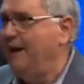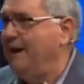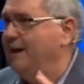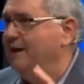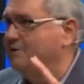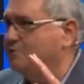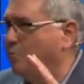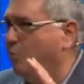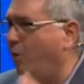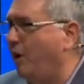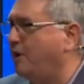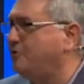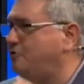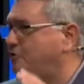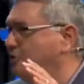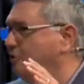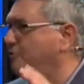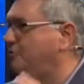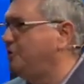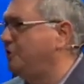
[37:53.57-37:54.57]
is what
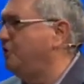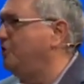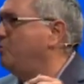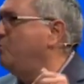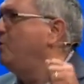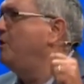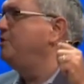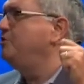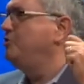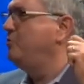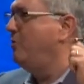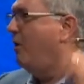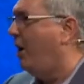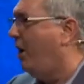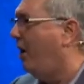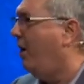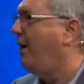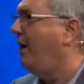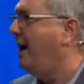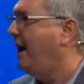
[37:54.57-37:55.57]
you do when you
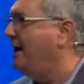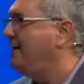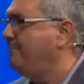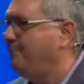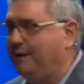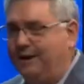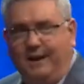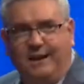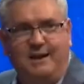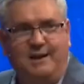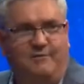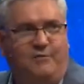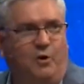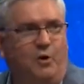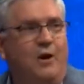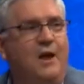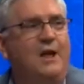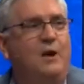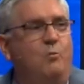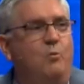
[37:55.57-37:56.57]
are a
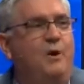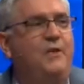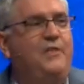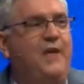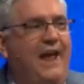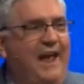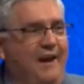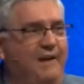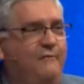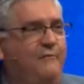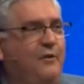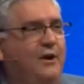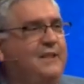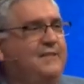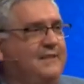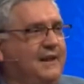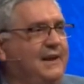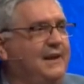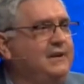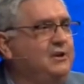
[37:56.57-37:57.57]
believer with
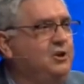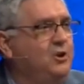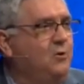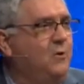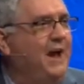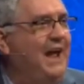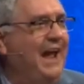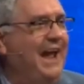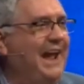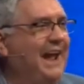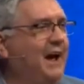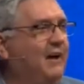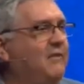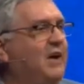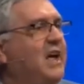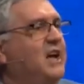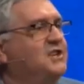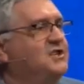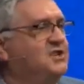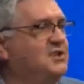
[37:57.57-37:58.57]
everything you have,
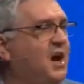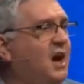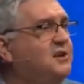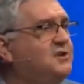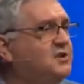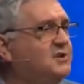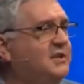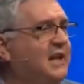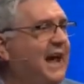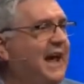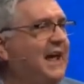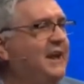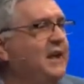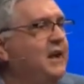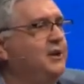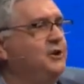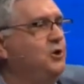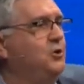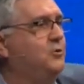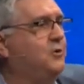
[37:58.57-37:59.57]
such that
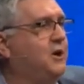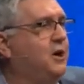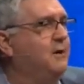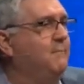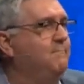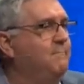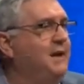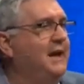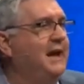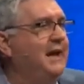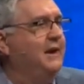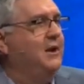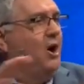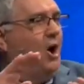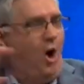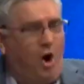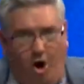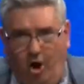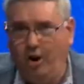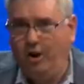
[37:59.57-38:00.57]
you commit
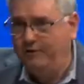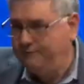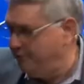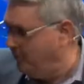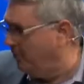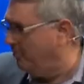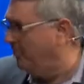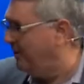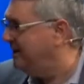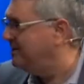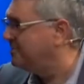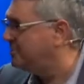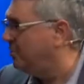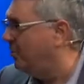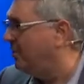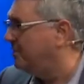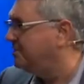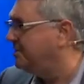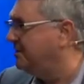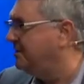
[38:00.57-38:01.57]
all of your
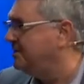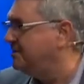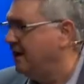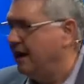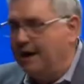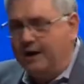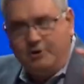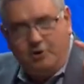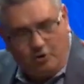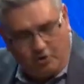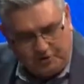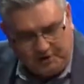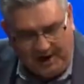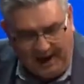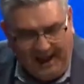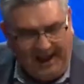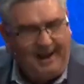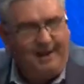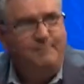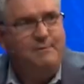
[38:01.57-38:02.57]
resources, your
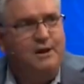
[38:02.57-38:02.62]
time,